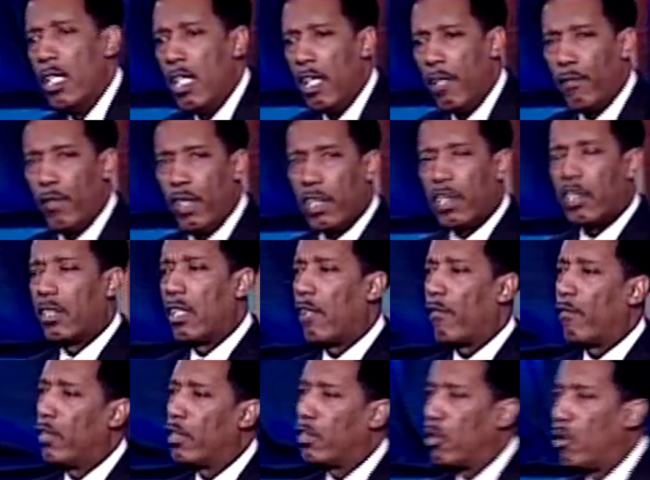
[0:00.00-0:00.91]
If this
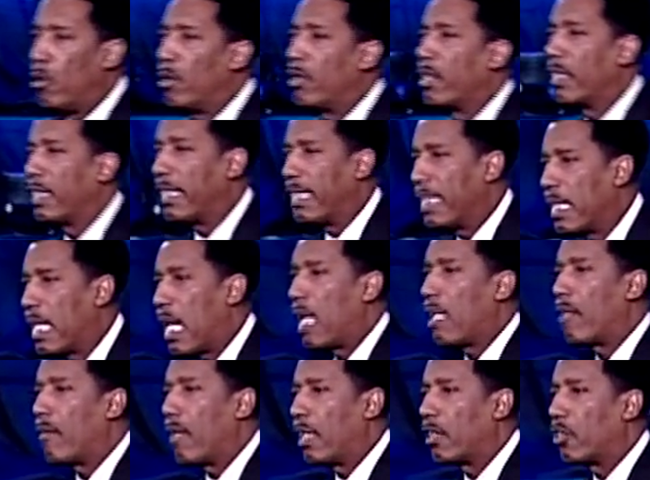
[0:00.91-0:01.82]
stuff is going to get
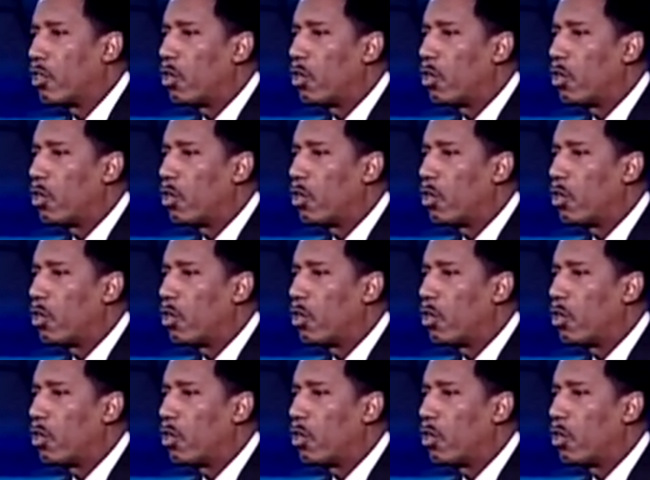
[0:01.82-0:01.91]
out of our